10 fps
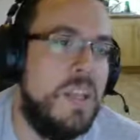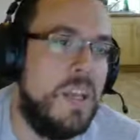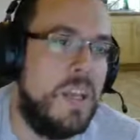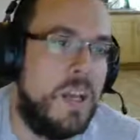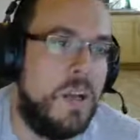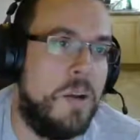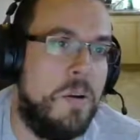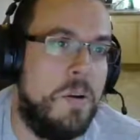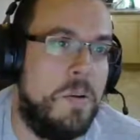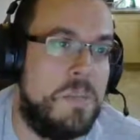
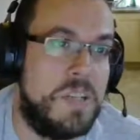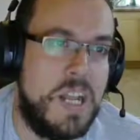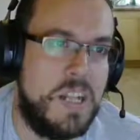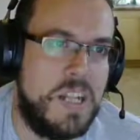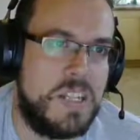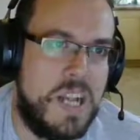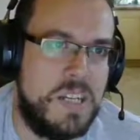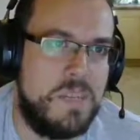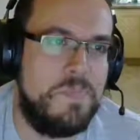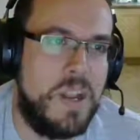So yeah, that's
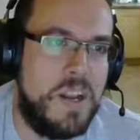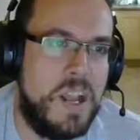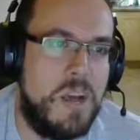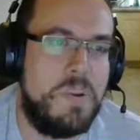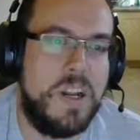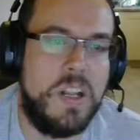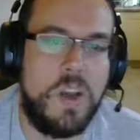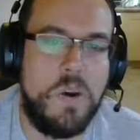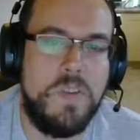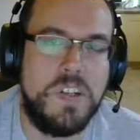that. And now we're going to
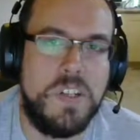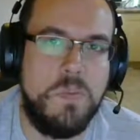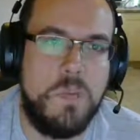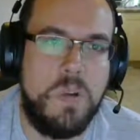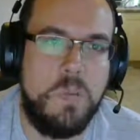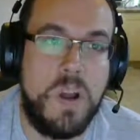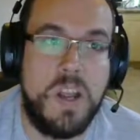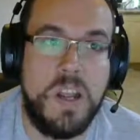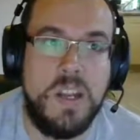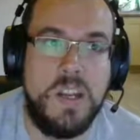go over to the one
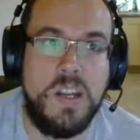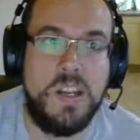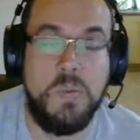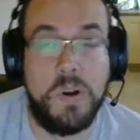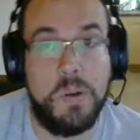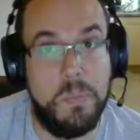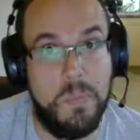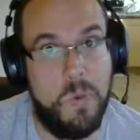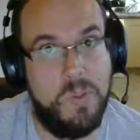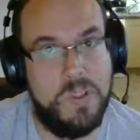where you want
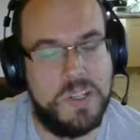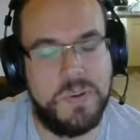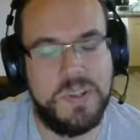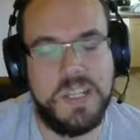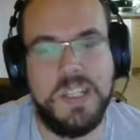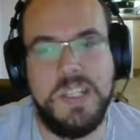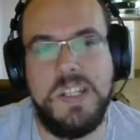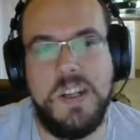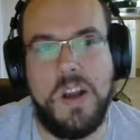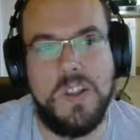more than 2080
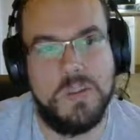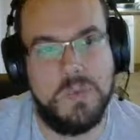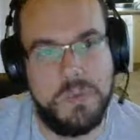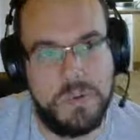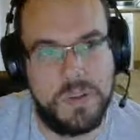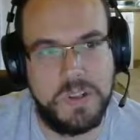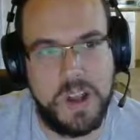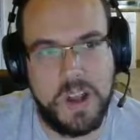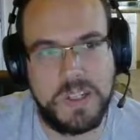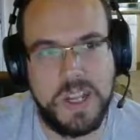Ti. This is where we want the
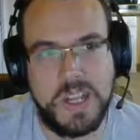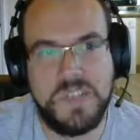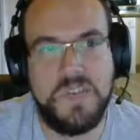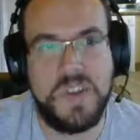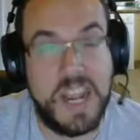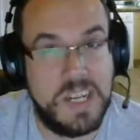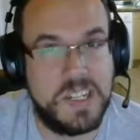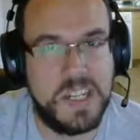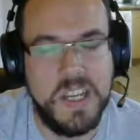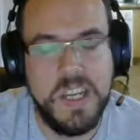RTX
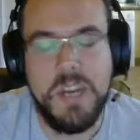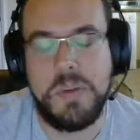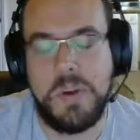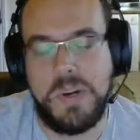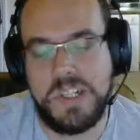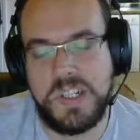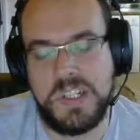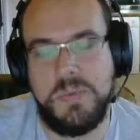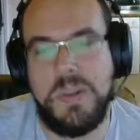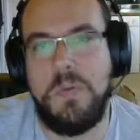380, but you want a
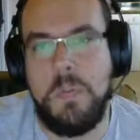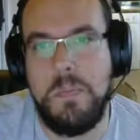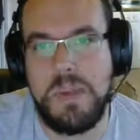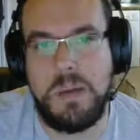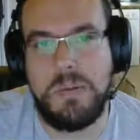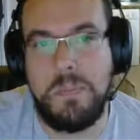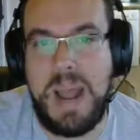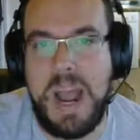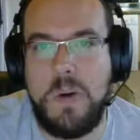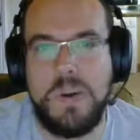system that will be able to
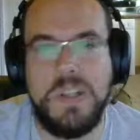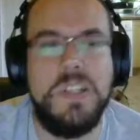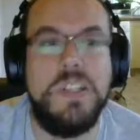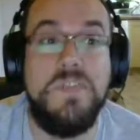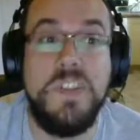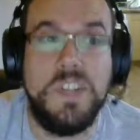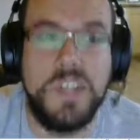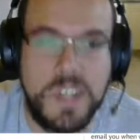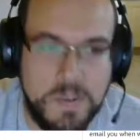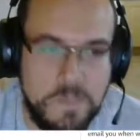power it
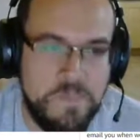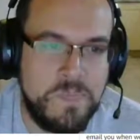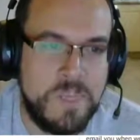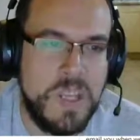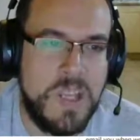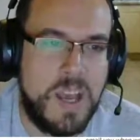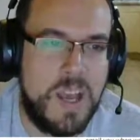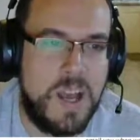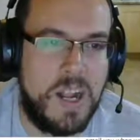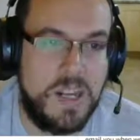sufficiently.
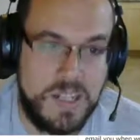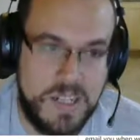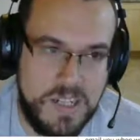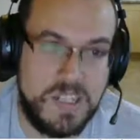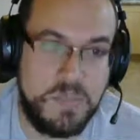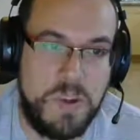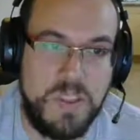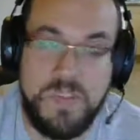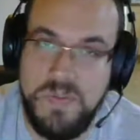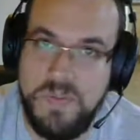And this is where
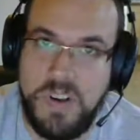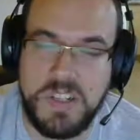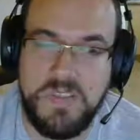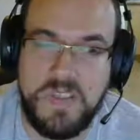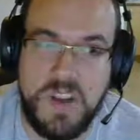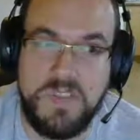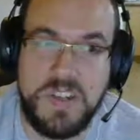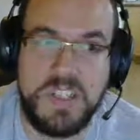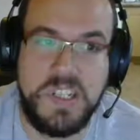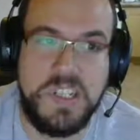the Ryzen 5
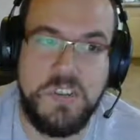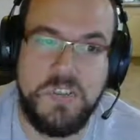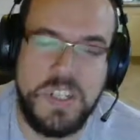3600.